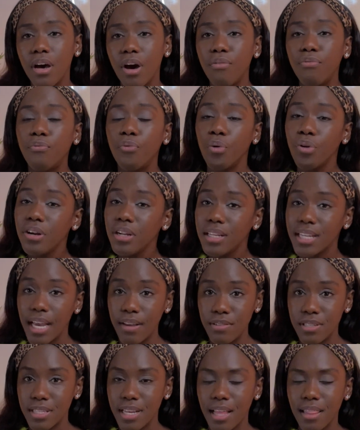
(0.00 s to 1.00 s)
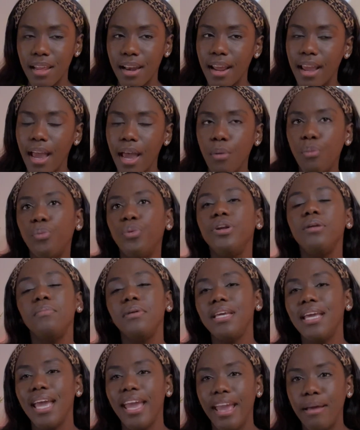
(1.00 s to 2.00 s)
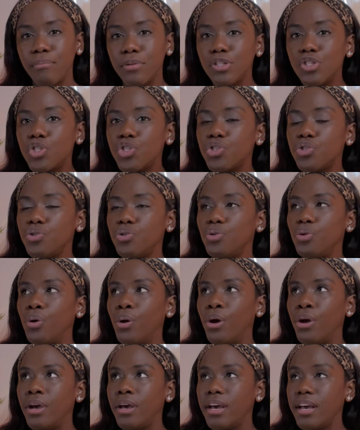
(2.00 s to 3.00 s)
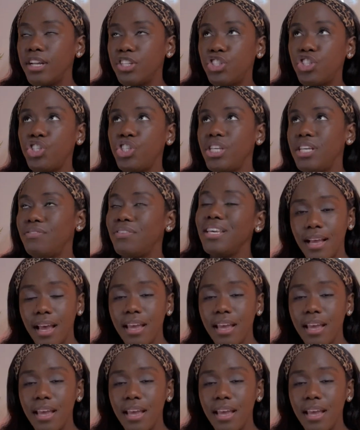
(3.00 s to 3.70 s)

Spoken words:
afford a lifestyle that I wouldn't be able to achieve.